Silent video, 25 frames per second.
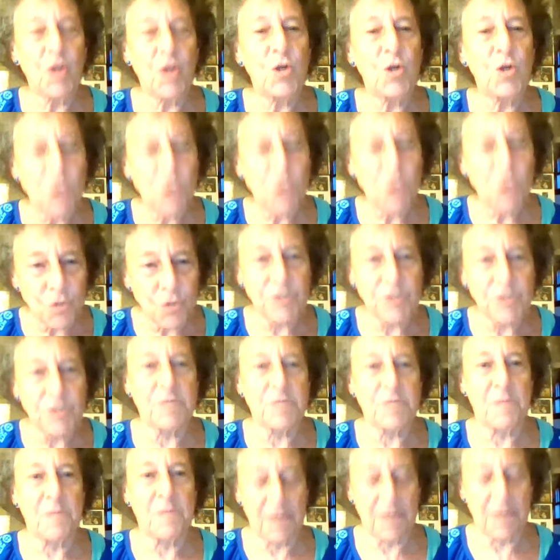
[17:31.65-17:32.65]
Used to
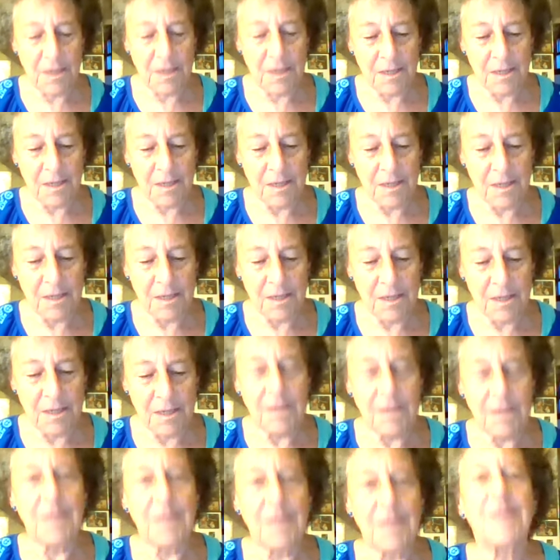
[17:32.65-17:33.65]
be
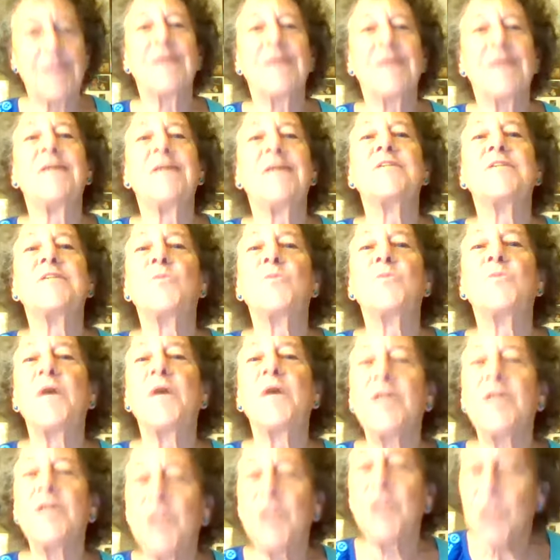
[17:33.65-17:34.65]
is what
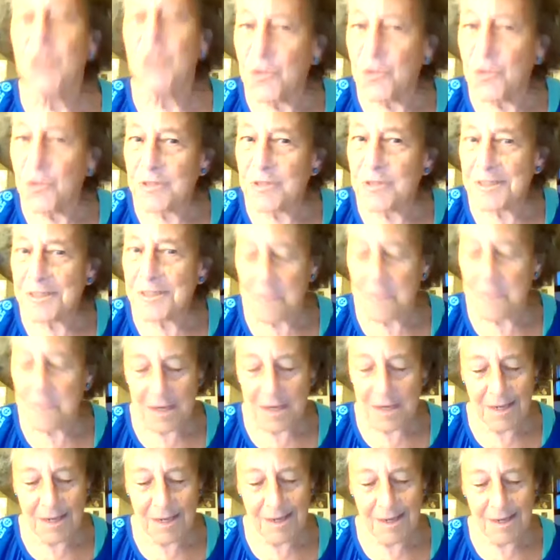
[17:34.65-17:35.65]
used to
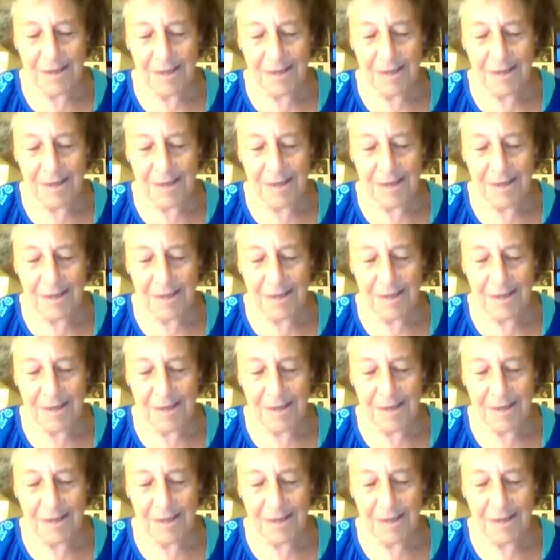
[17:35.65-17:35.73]
be.